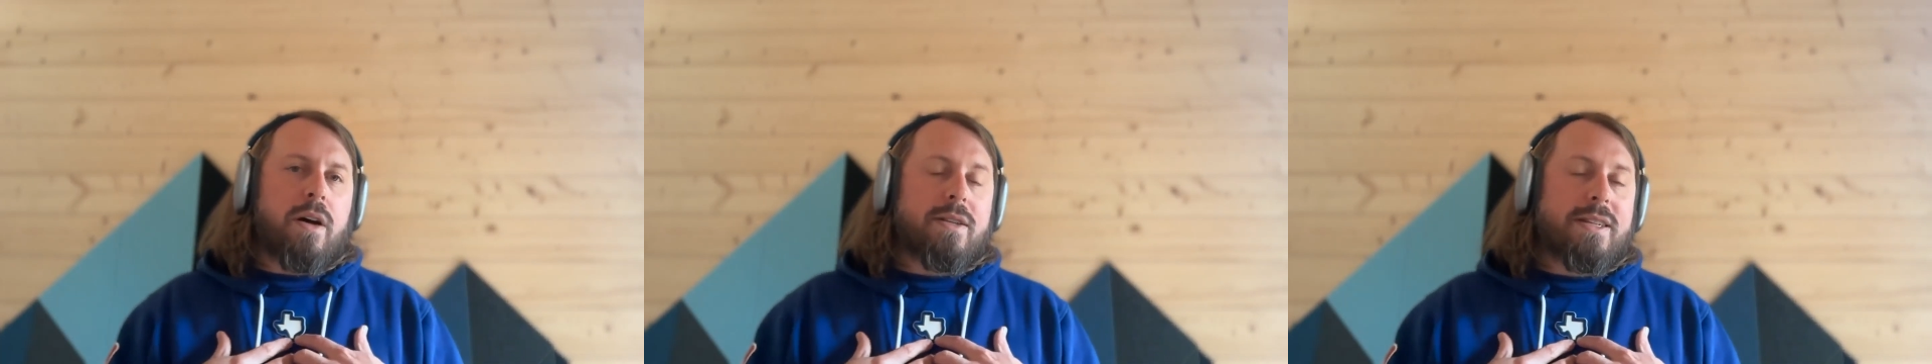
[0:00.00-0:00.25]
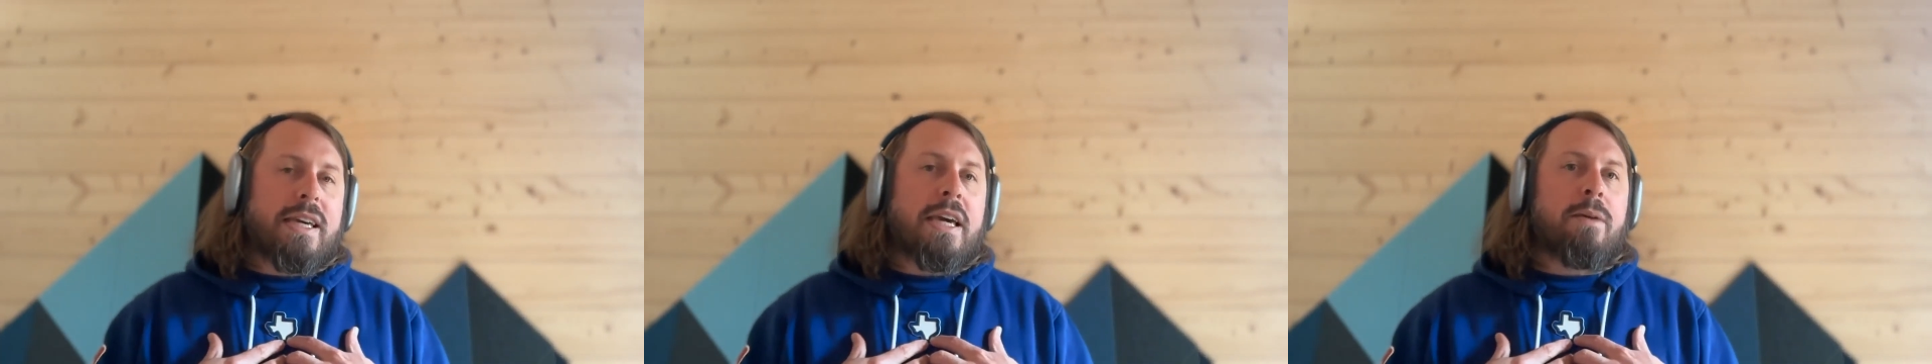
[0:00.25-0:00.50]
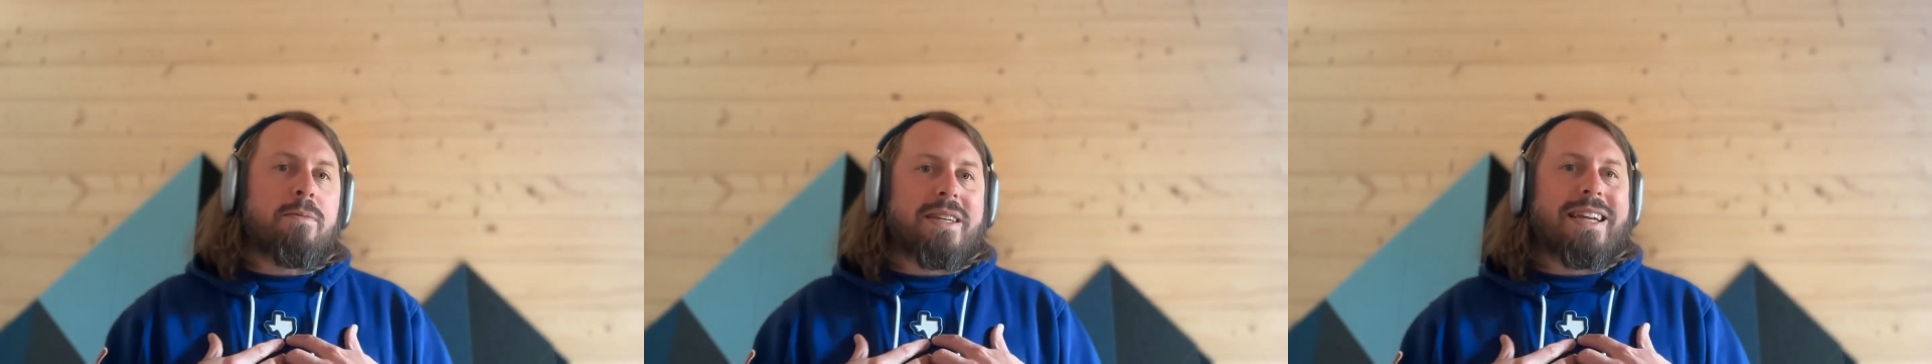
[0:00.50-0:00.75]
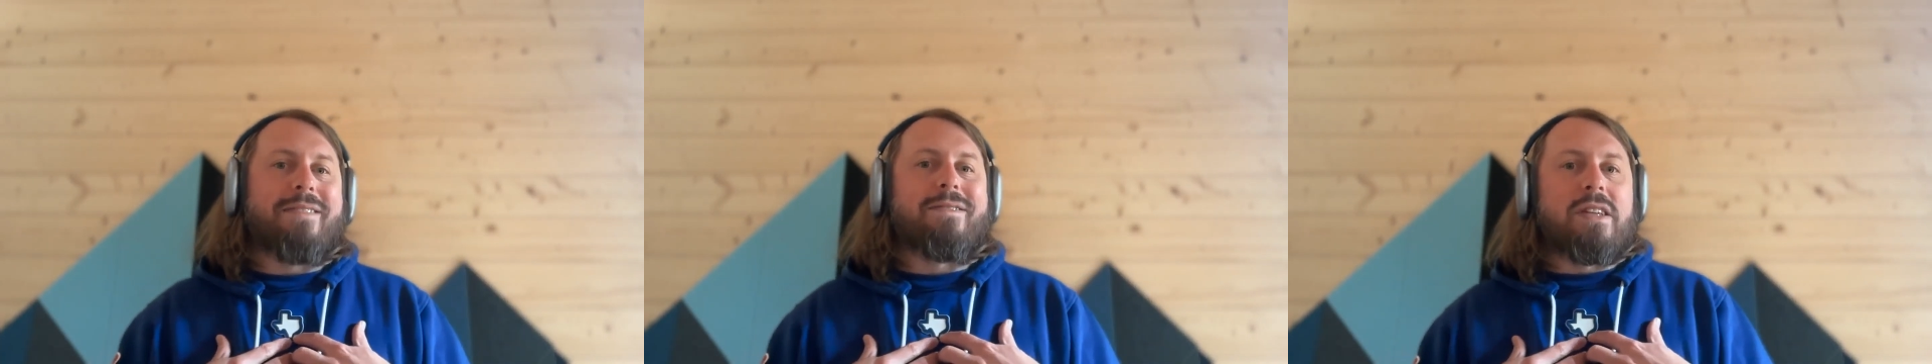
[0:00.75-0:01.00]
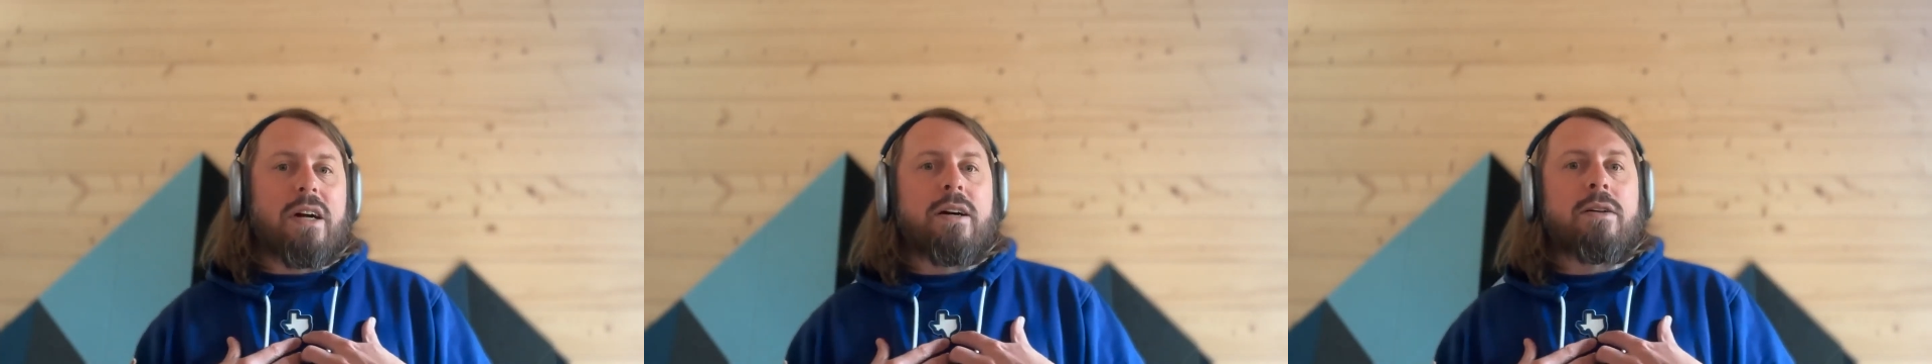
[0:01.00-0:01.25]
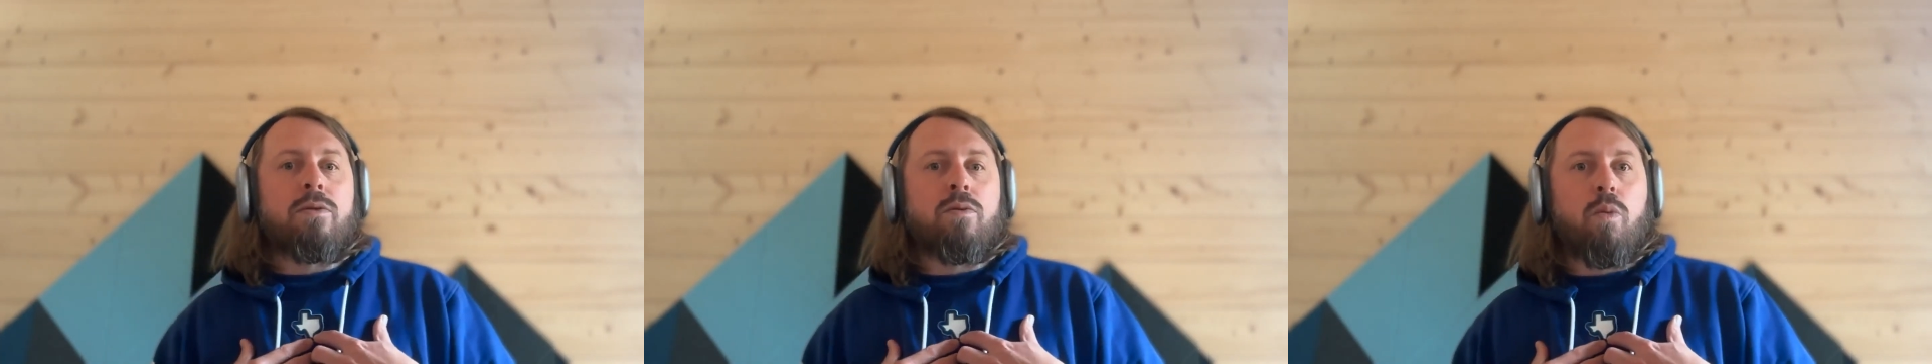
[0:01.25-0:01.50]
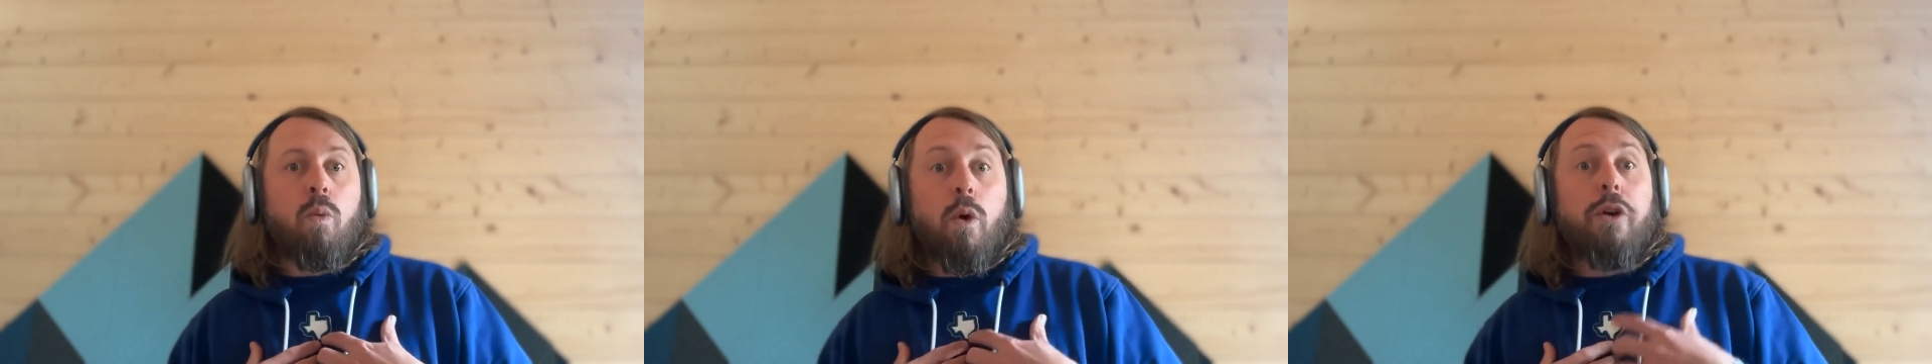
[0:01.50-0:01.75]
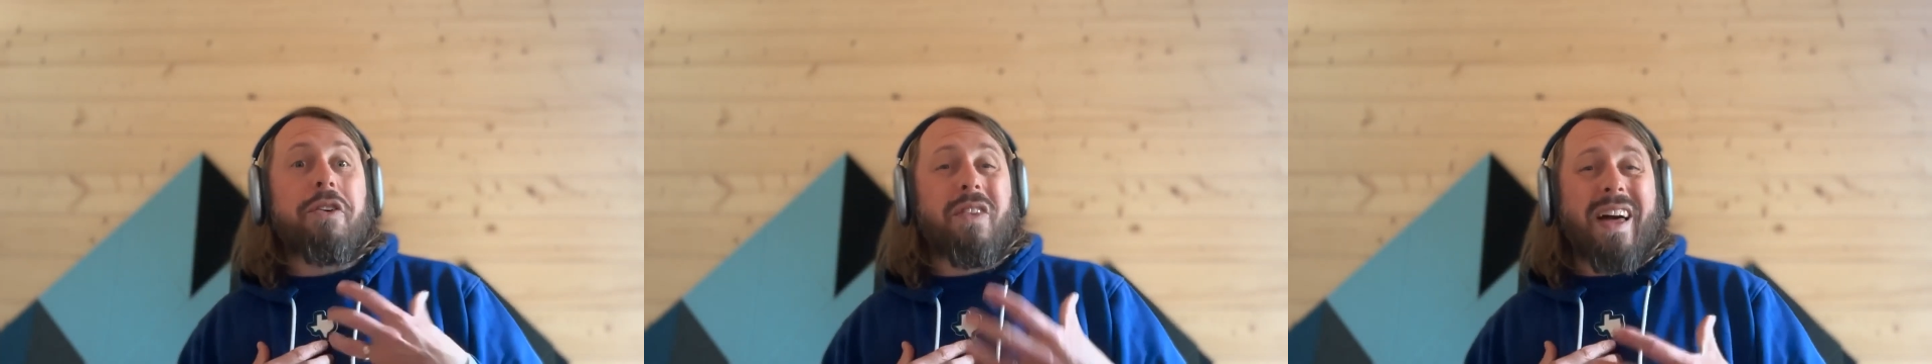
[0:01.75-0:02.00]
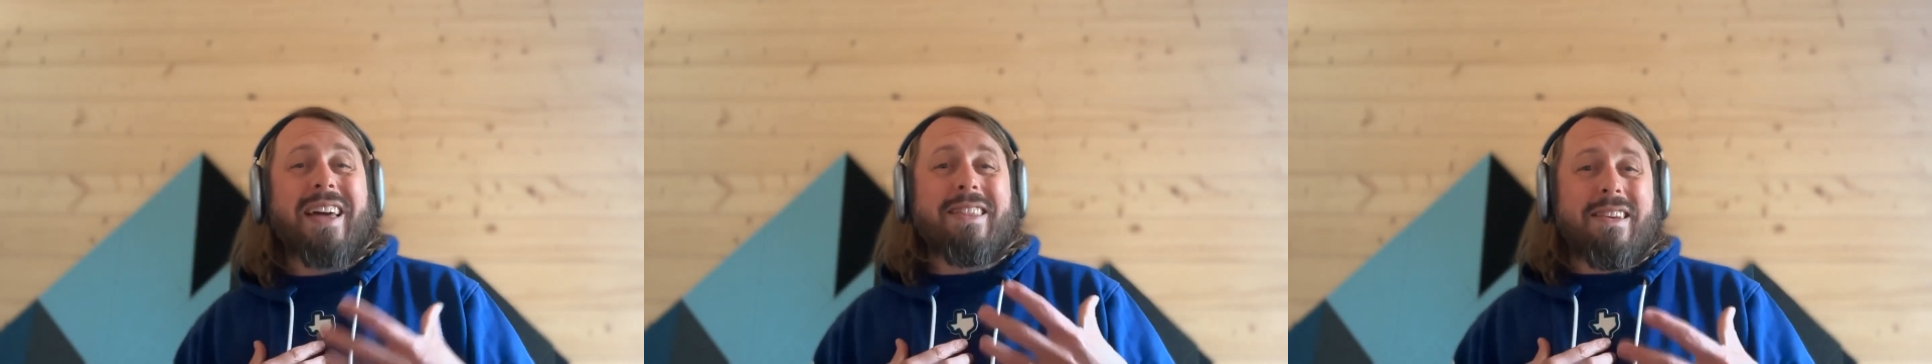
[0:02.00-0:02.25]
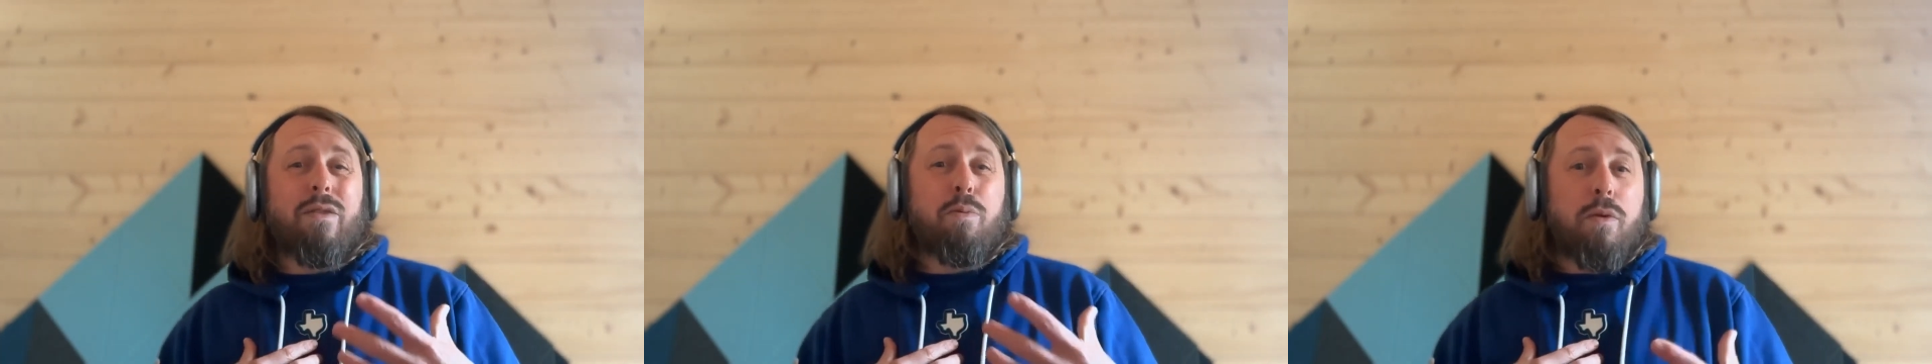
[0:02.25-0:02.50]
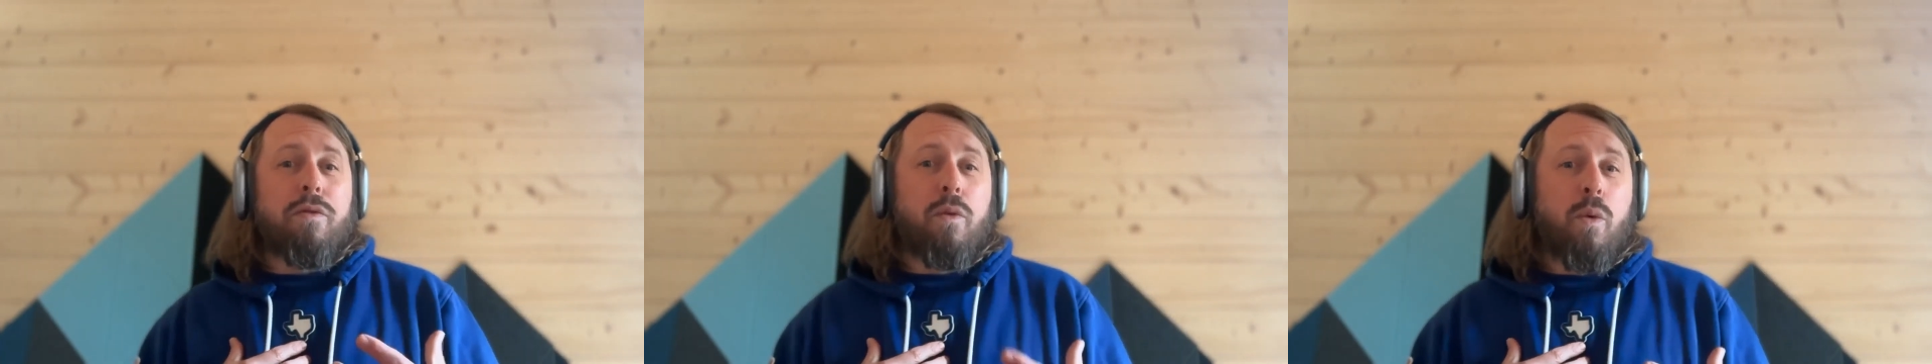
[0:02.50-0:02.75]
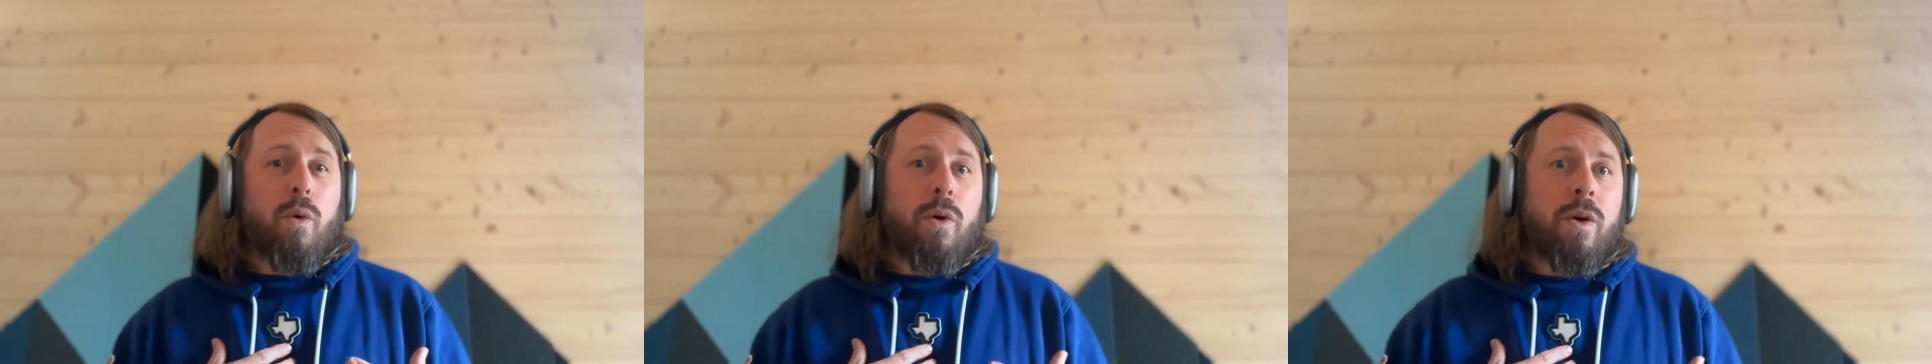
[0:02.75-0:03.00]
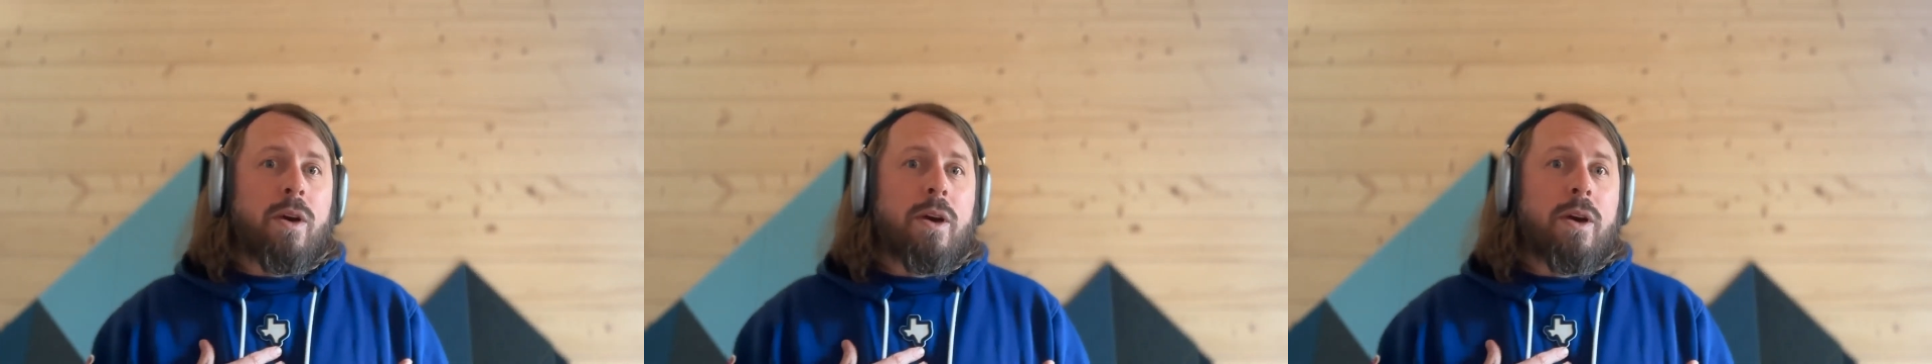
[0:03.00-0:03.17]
teams that have done work like this before,